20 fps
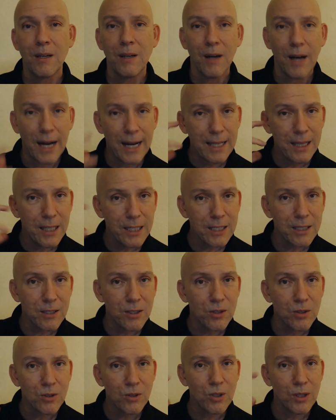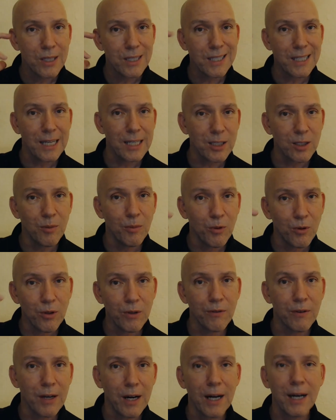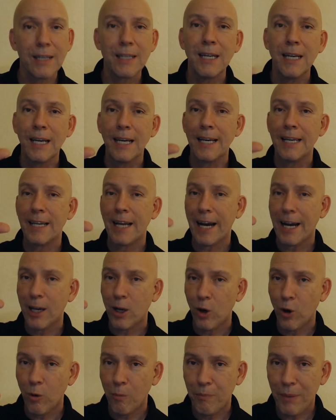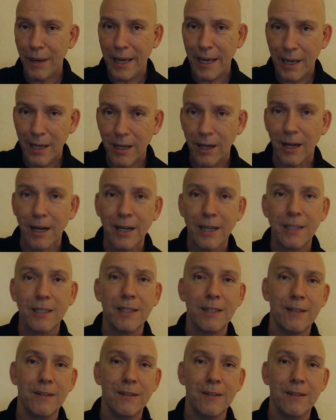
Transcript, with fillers: I listen to the testimony of God and I obey God.